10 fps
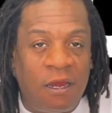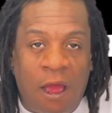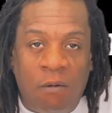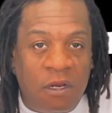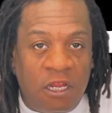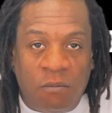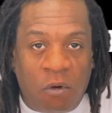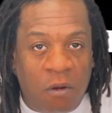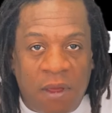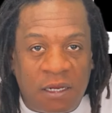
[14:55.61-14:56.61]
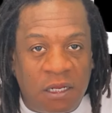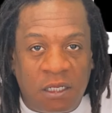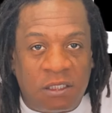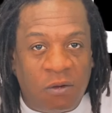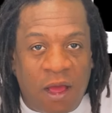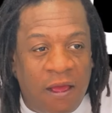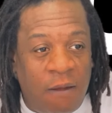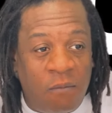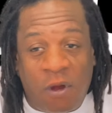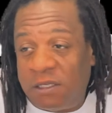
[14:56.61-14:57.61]
I wasn't even born back then, so
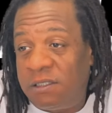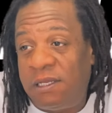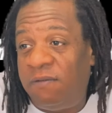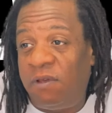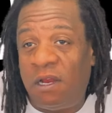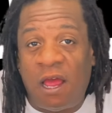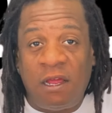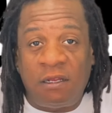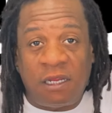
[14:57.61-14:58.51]
I'm watching TV like,